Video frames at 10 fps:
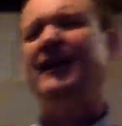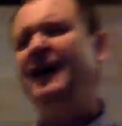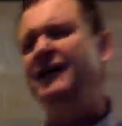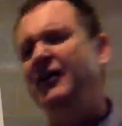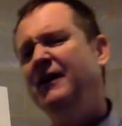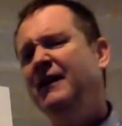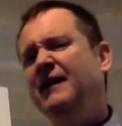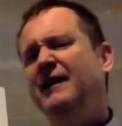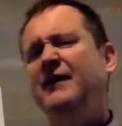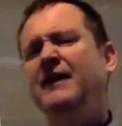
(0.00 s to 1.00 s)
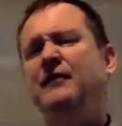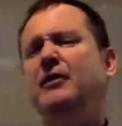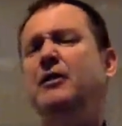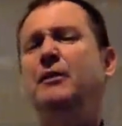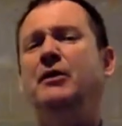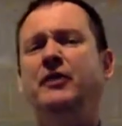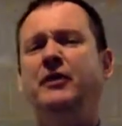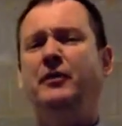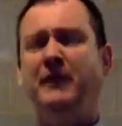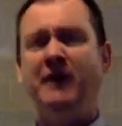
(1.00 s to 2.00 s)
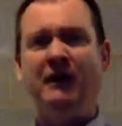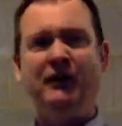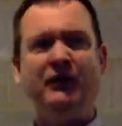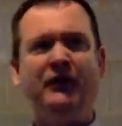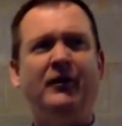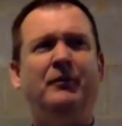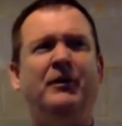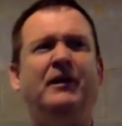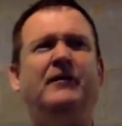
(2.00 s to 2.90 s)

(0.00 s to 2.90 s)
that, and they give you the ability to recover something